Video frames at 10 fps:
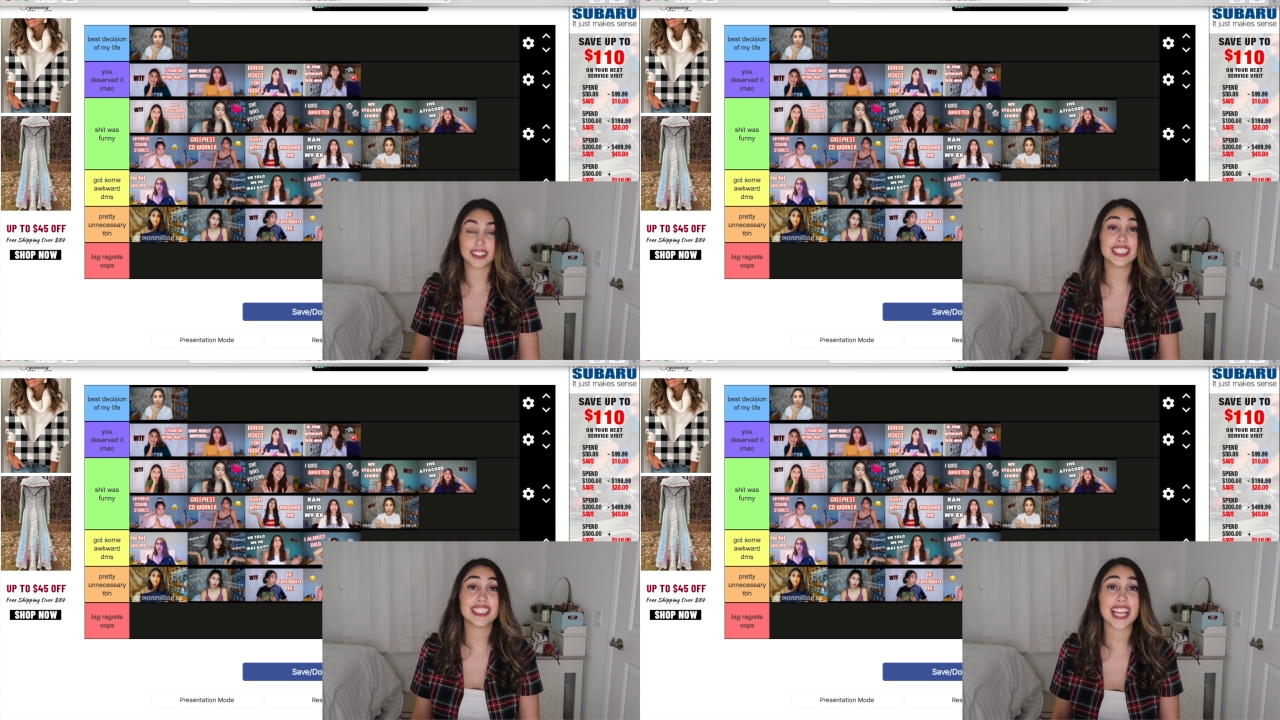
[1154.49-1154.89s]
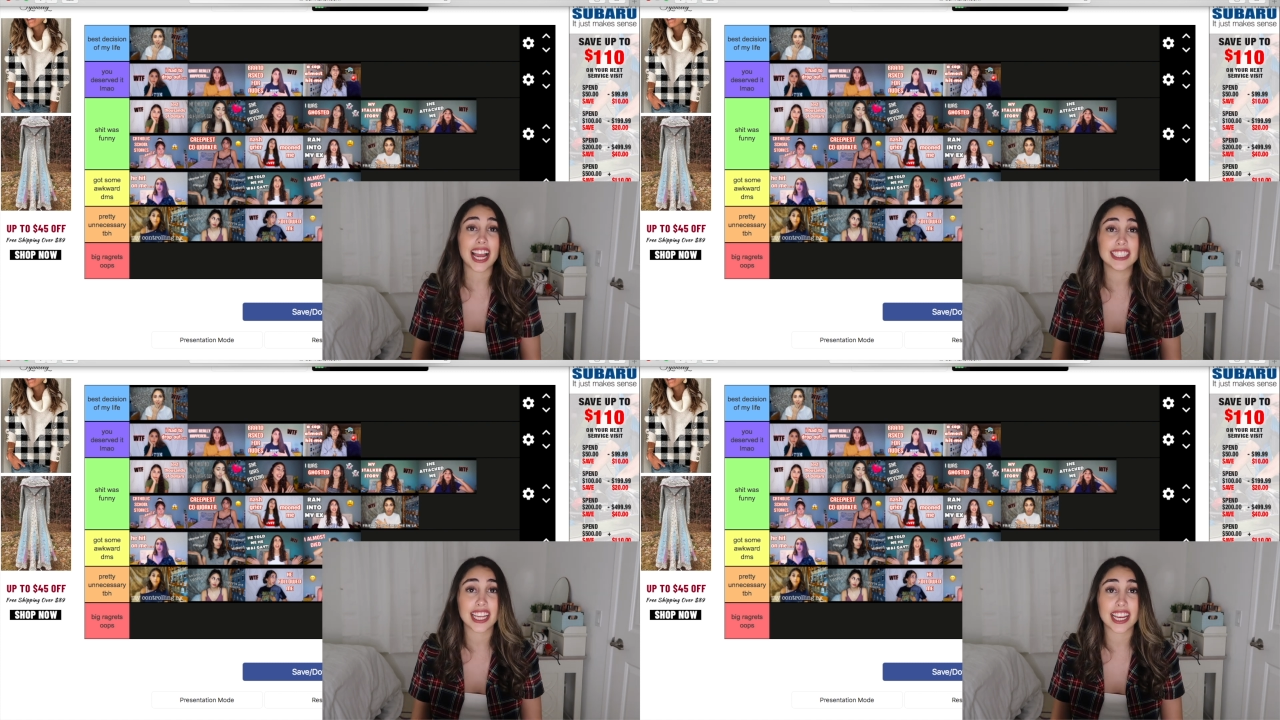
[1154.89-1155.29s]
Just
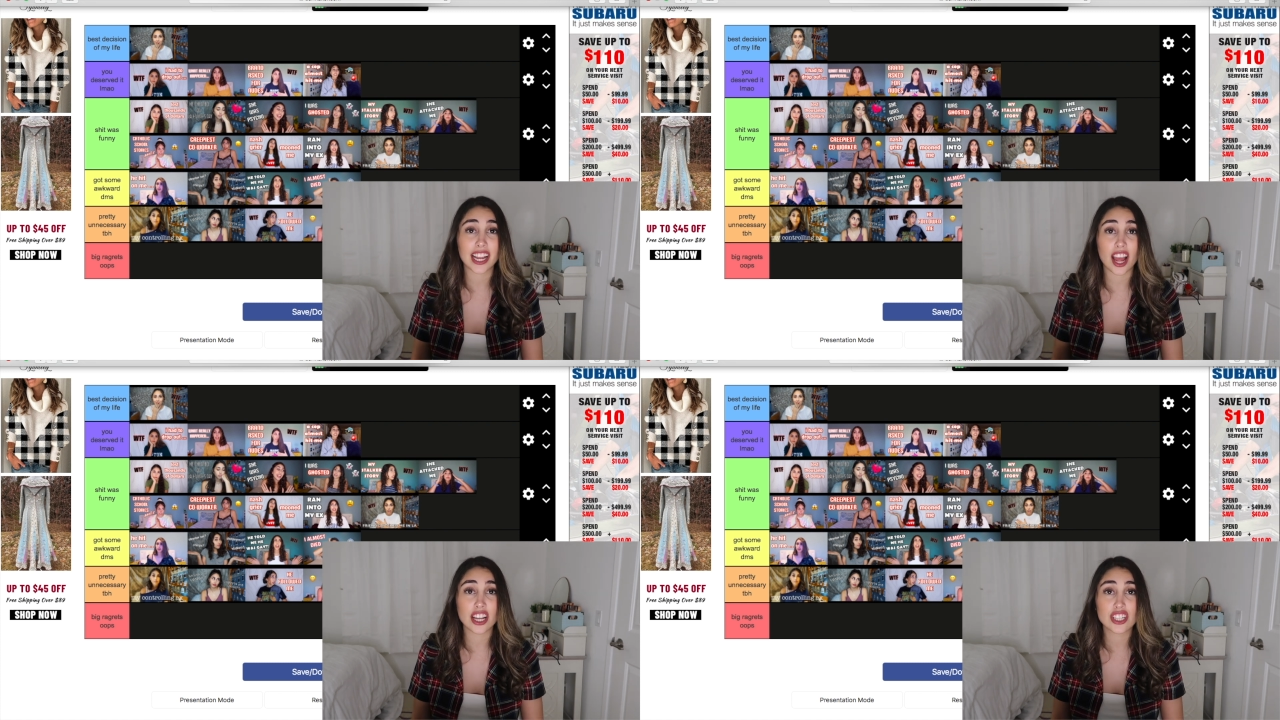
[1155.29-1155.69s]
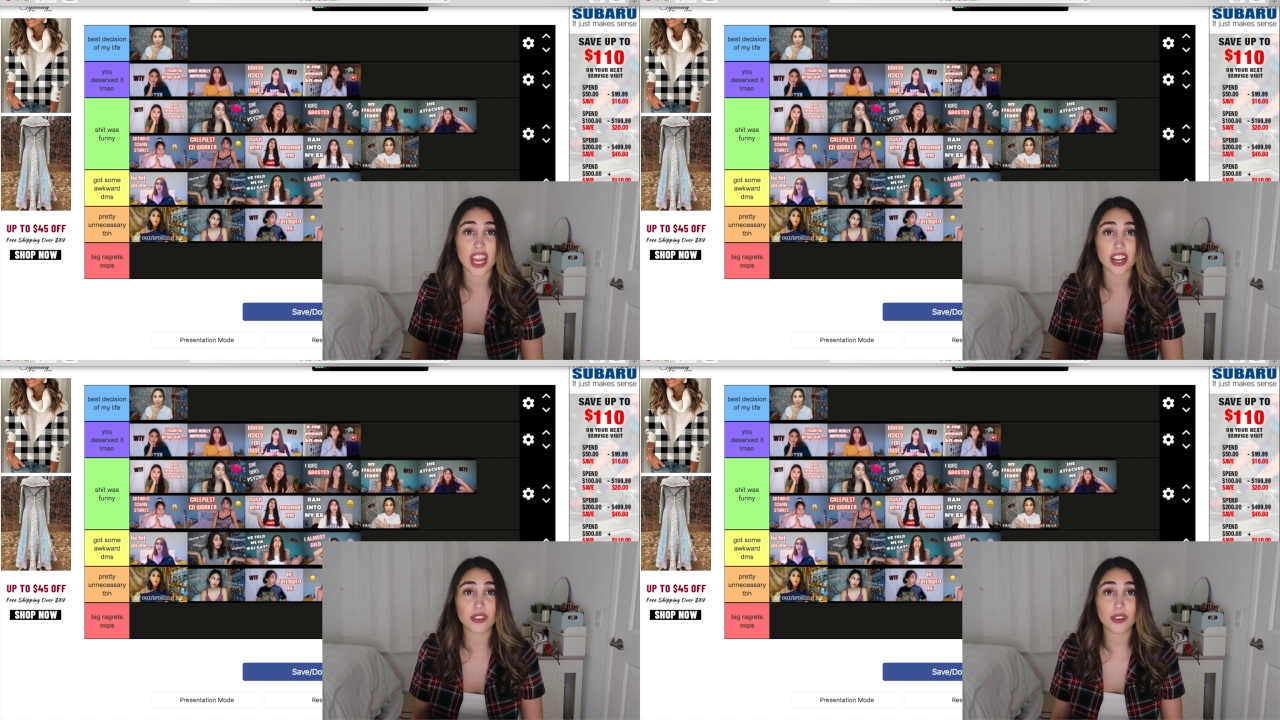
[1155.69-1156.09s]
as like a
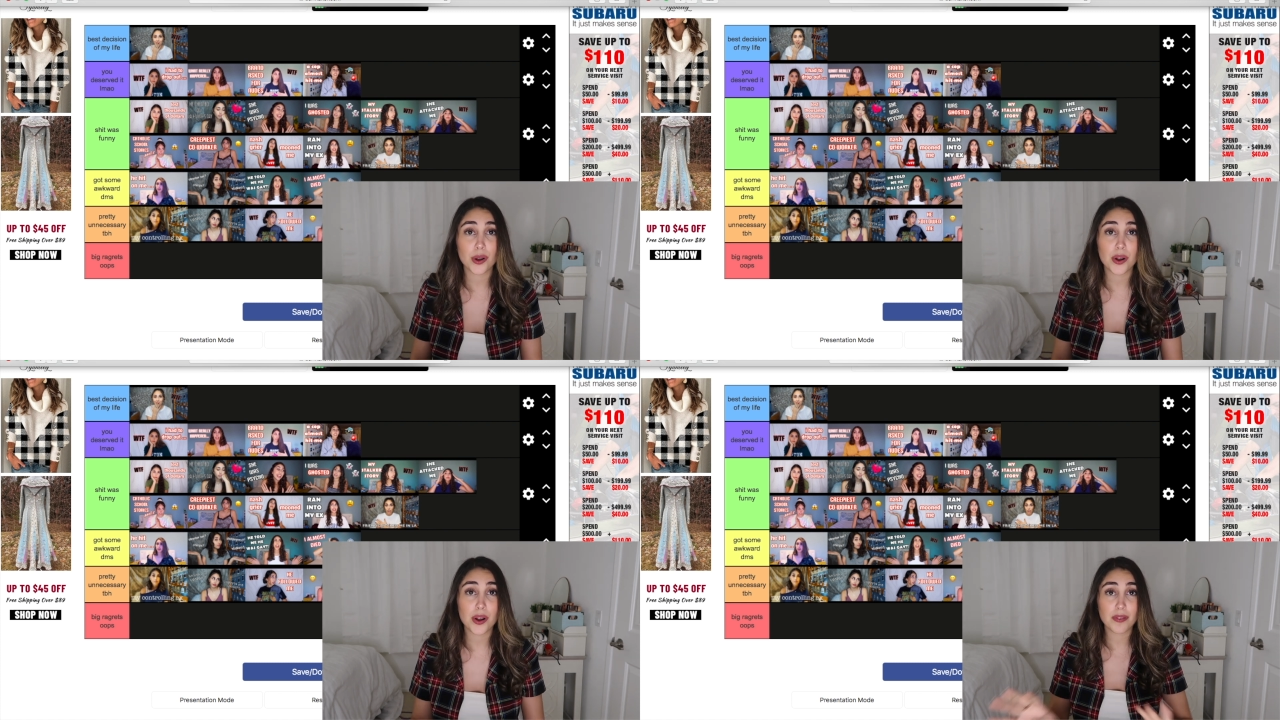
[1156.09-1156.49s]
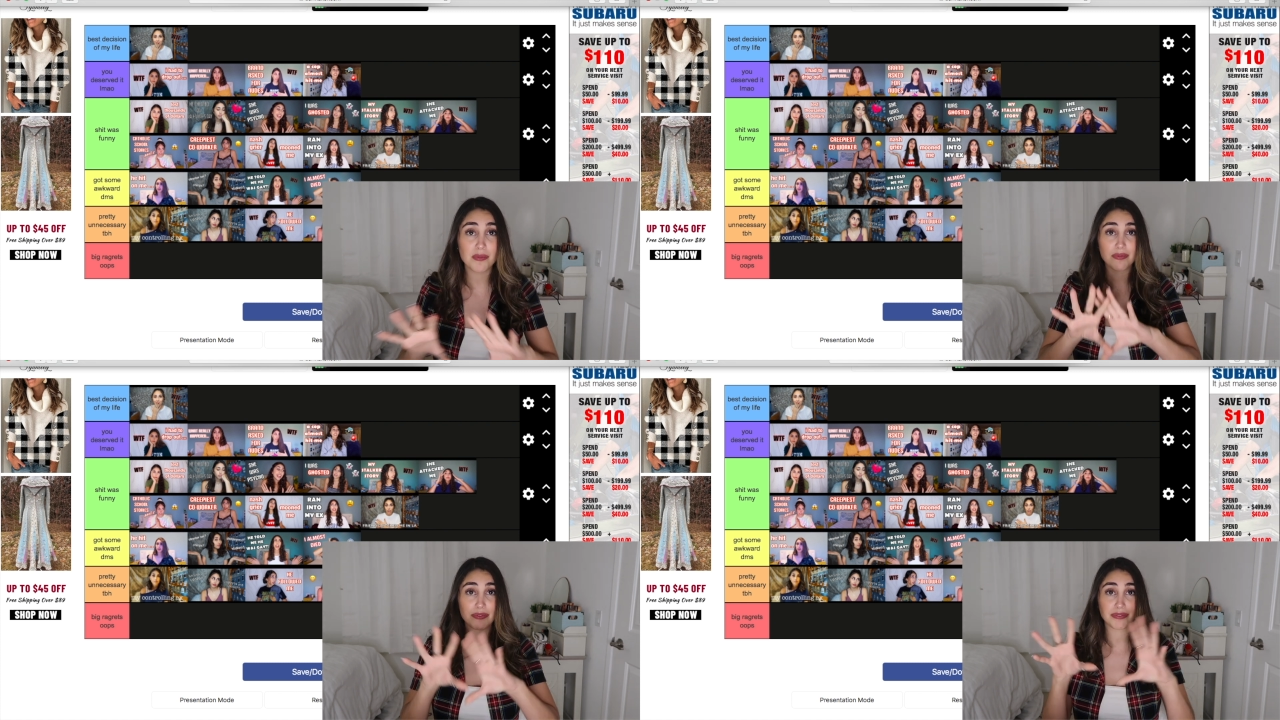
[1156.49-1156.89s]
general
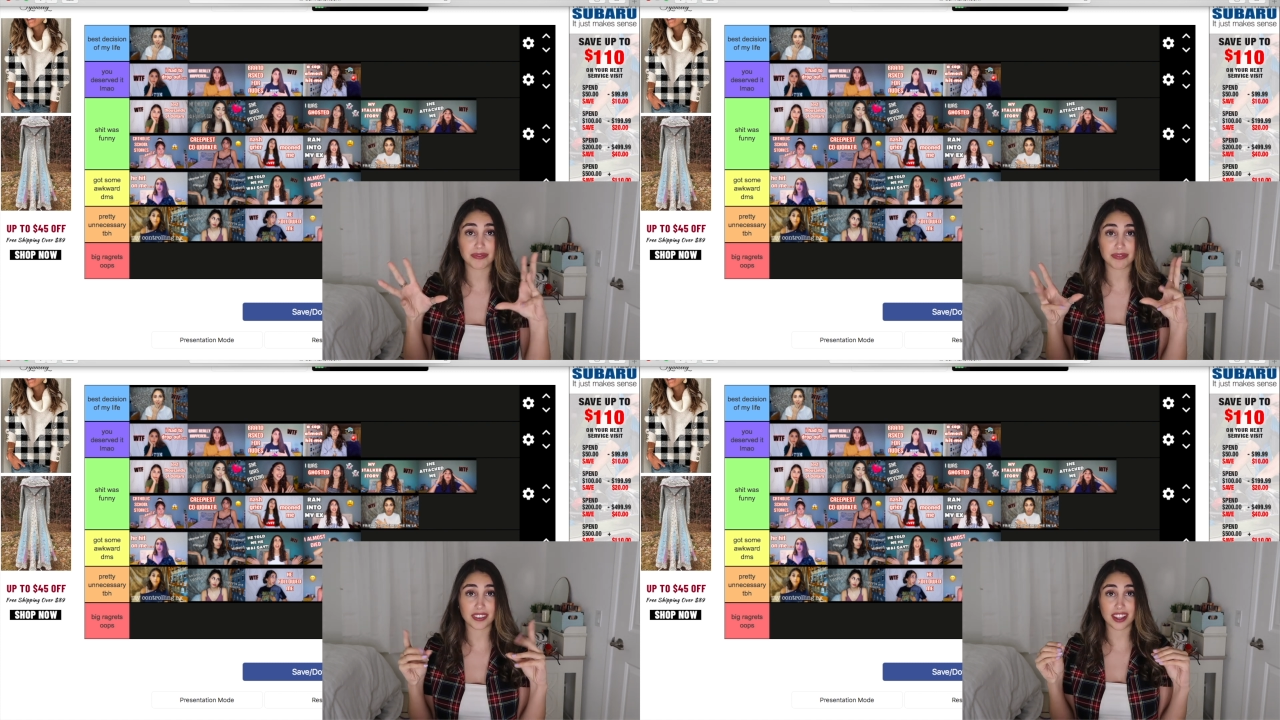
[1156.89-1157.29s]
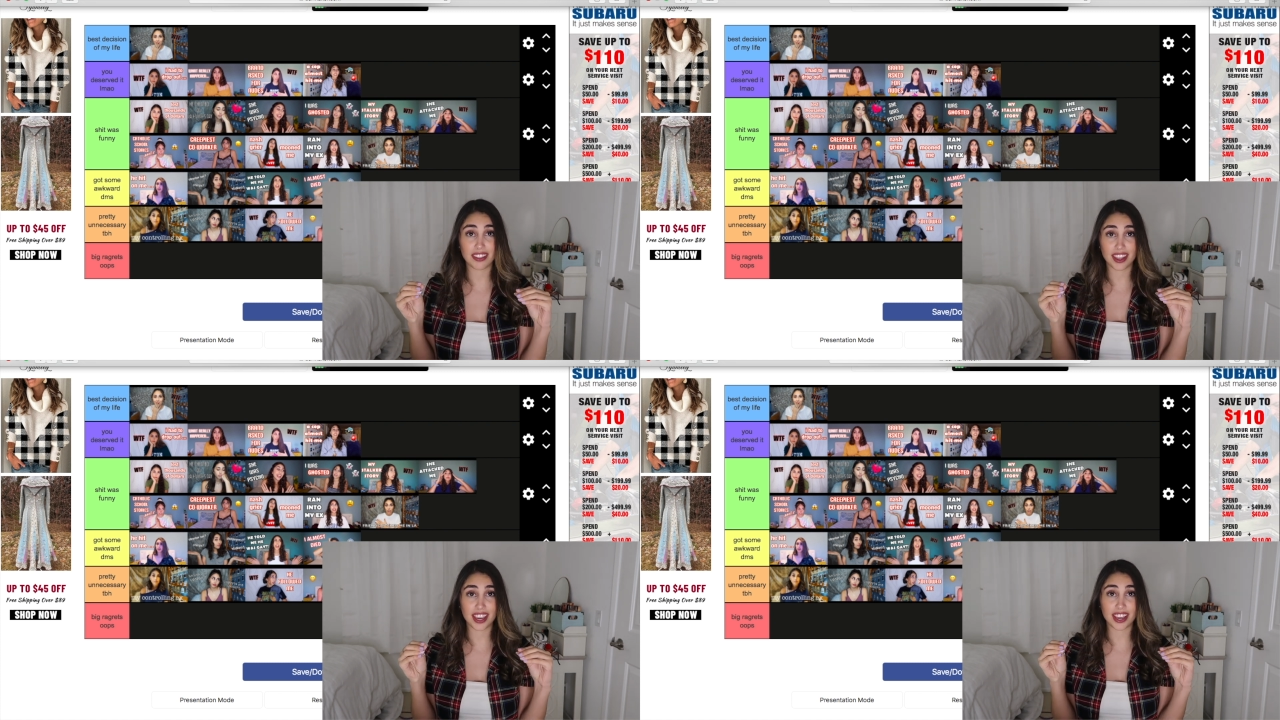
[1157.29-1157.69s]

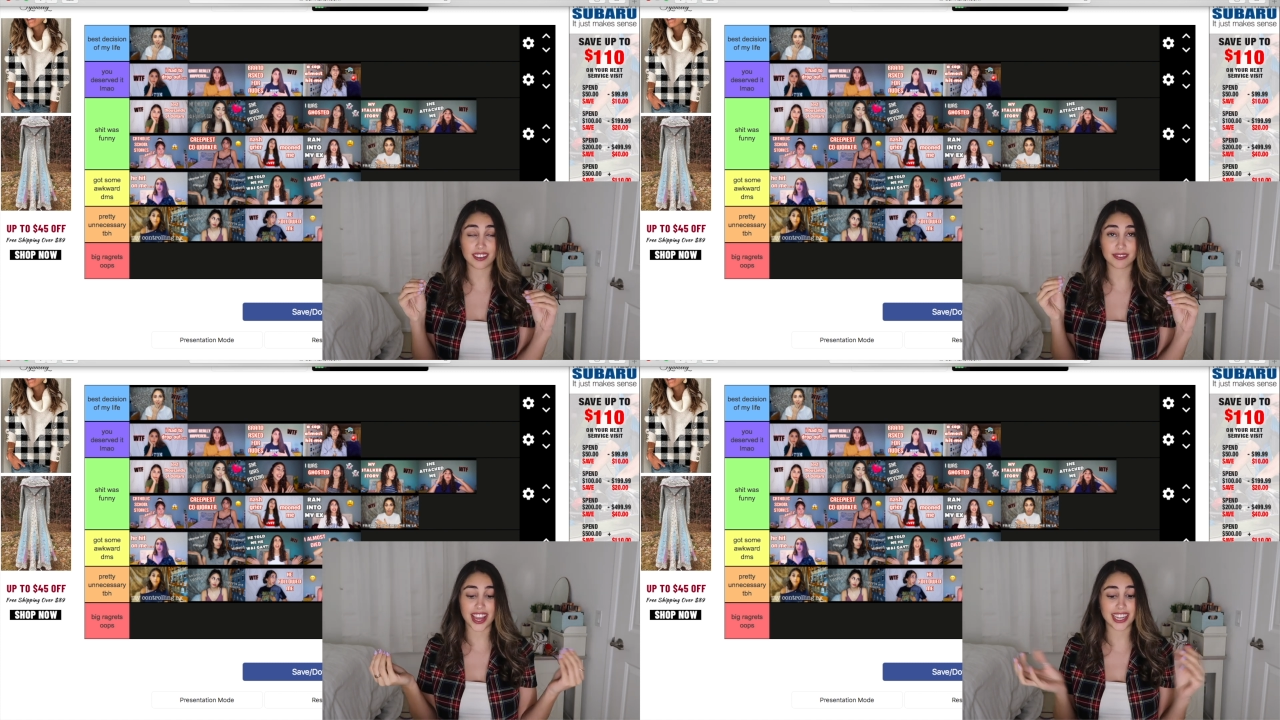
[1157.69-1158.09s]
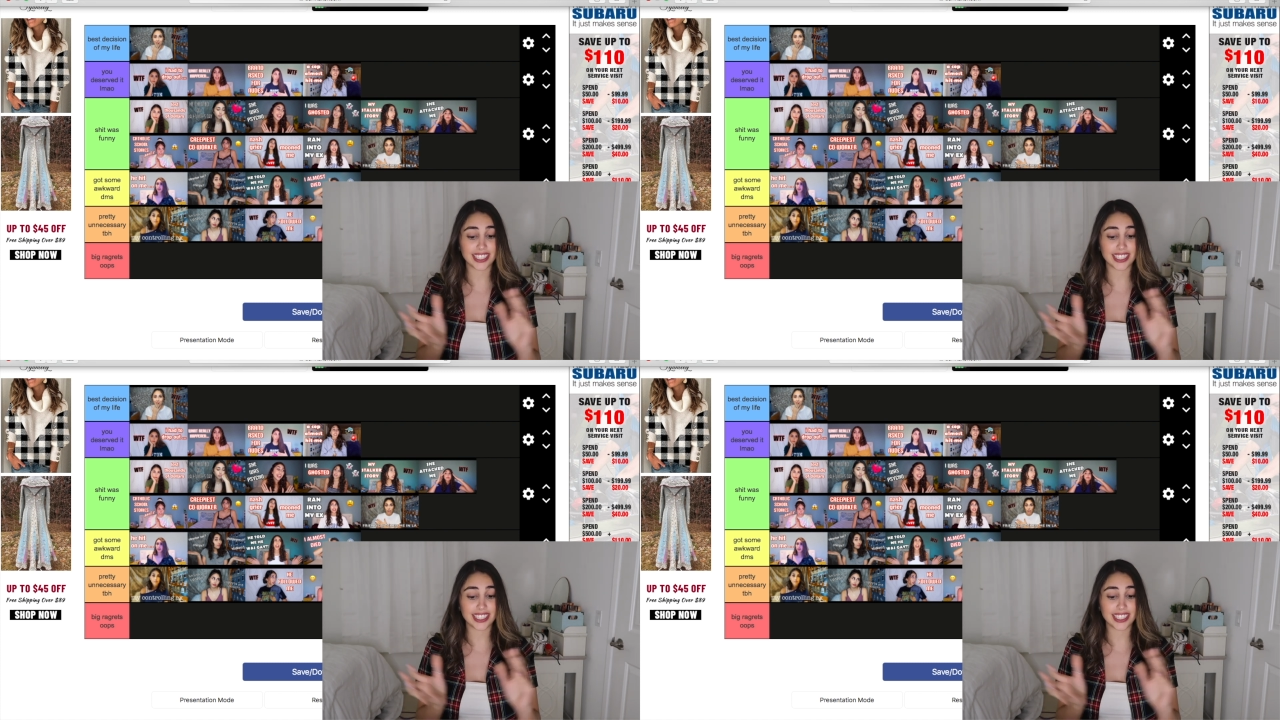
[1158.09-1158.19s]
thing, I